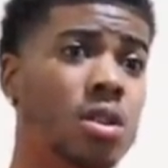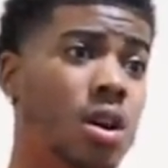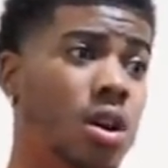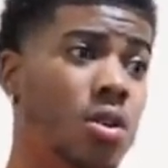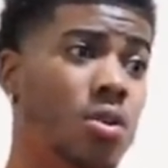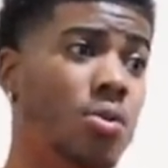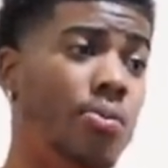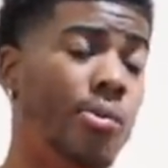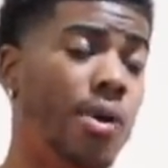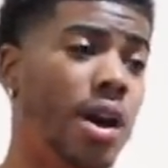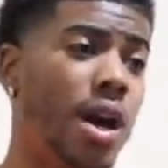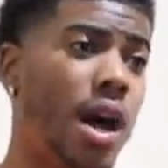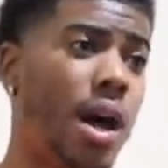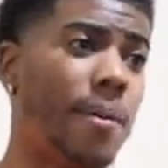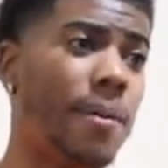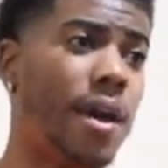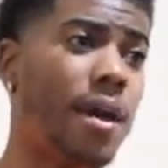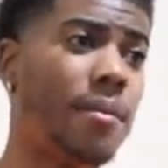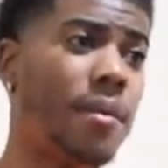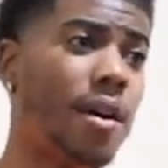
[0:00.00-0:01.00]
No, but
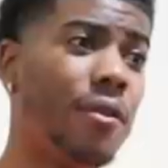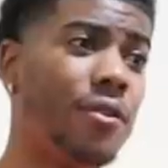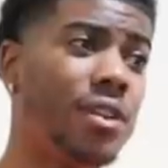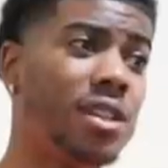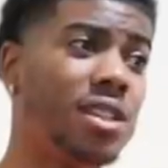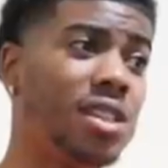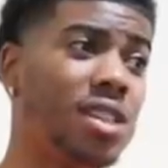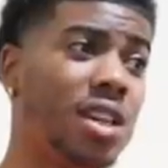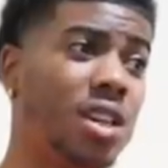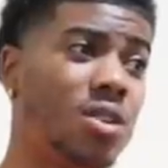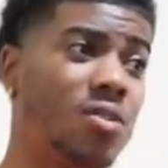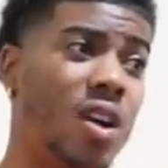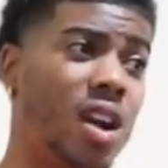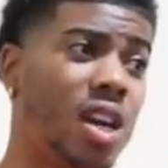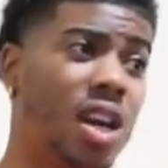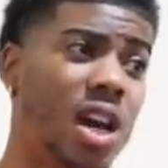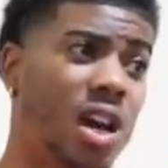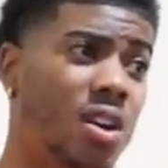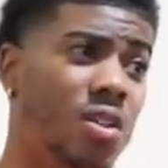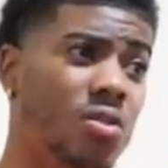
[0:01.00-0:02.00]
I mean, I'm not finishing in here
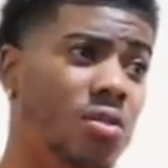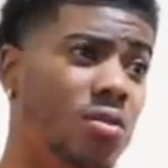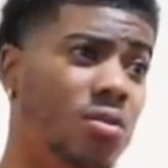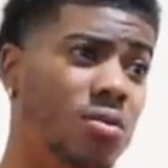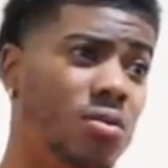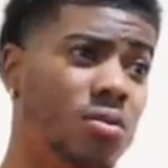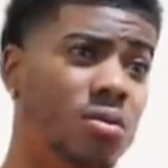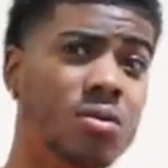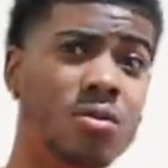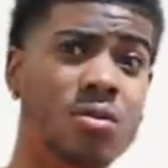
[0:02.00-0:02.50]
right now.